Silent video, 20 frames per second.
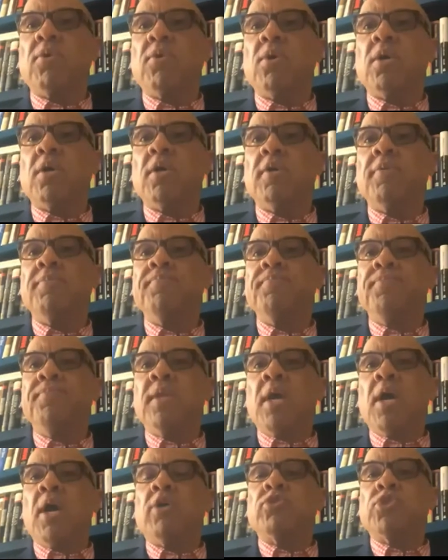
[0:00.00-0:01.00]
for
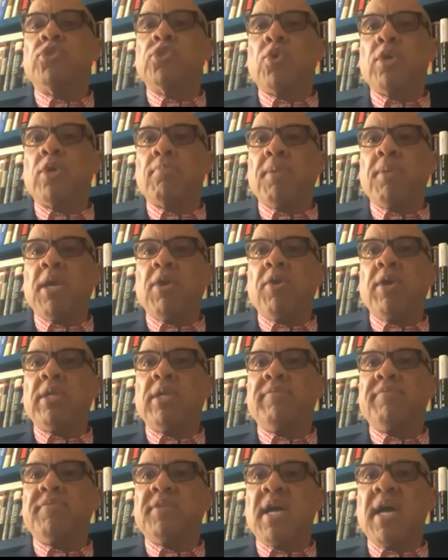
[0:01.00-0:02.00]
a short
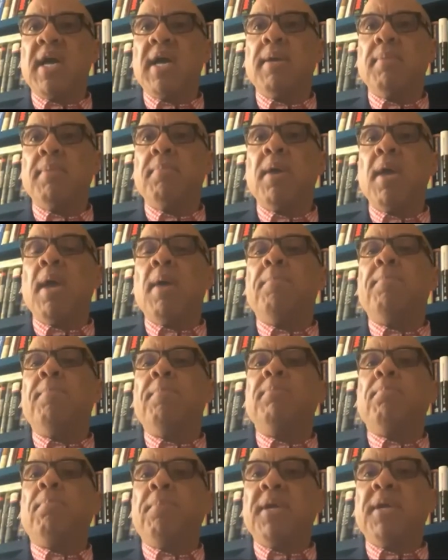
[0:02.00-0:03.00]
period of time,
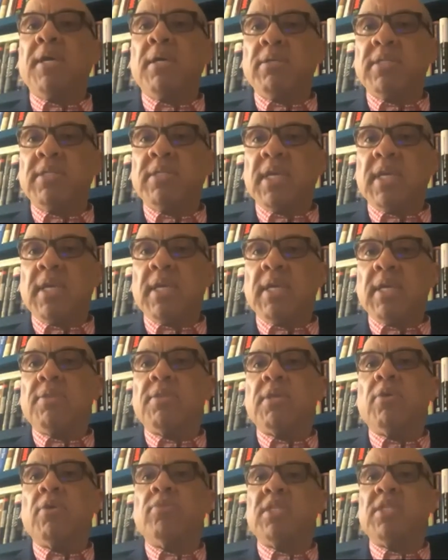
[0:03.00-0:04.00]
but building
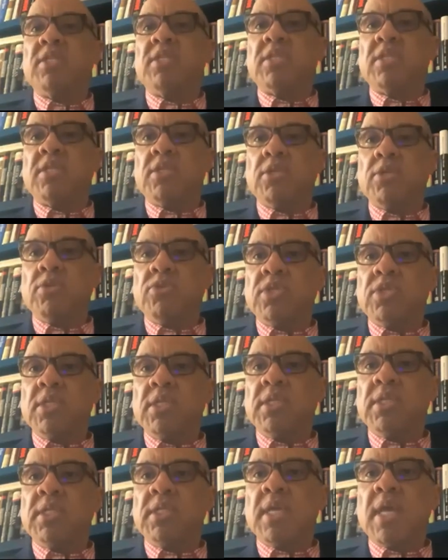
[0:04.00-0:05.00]
those
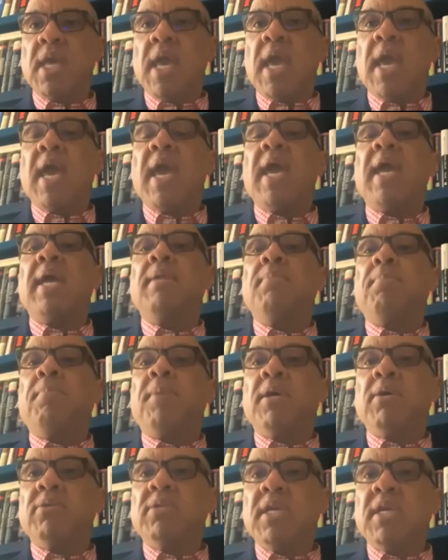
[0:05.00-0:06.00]
institutions and
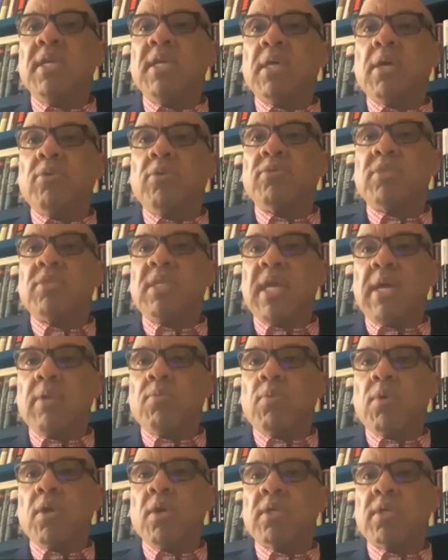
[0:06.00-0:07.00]
building those
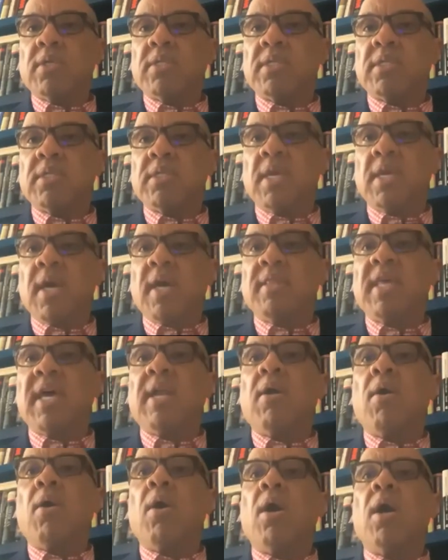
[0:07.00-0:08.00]
networks
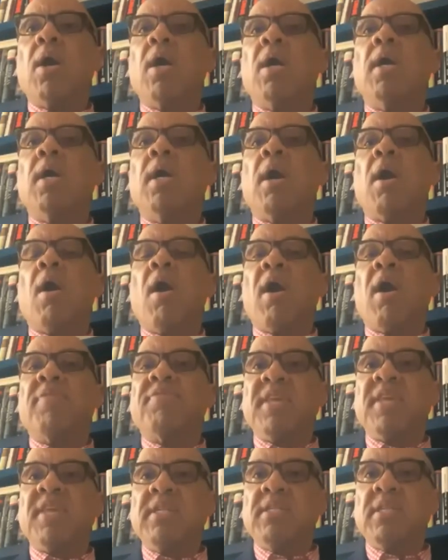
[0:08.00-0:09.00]
that are
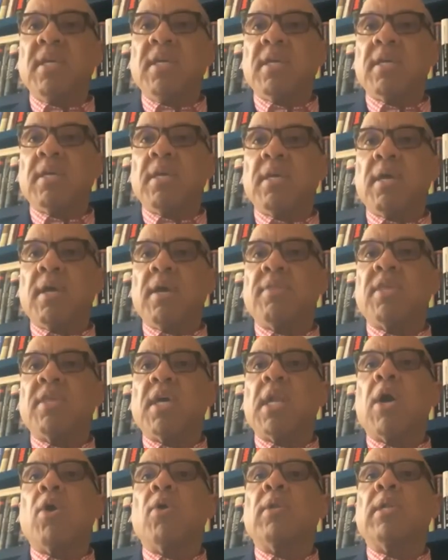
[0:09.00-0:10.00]
authentic,
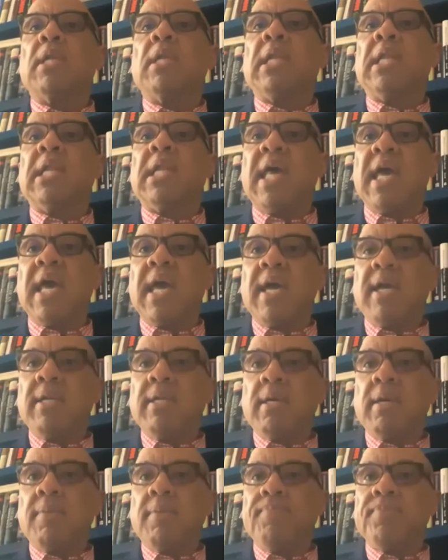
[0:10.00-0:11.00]
that are
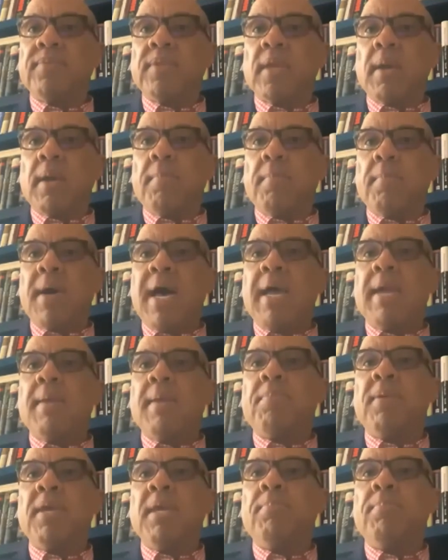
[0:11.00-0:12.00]
led by
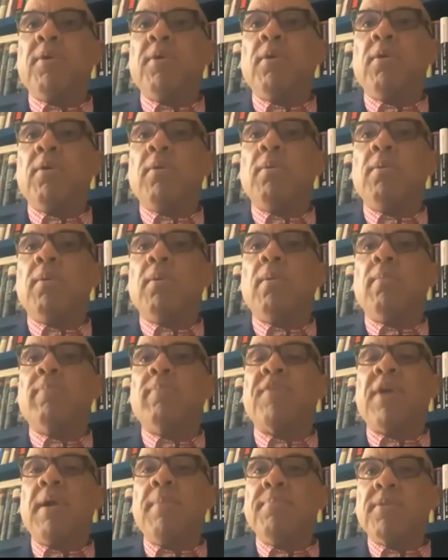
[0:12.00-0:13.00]
people
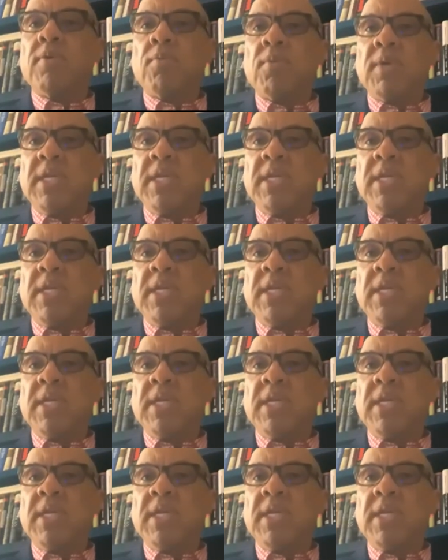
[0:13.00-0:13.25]
from the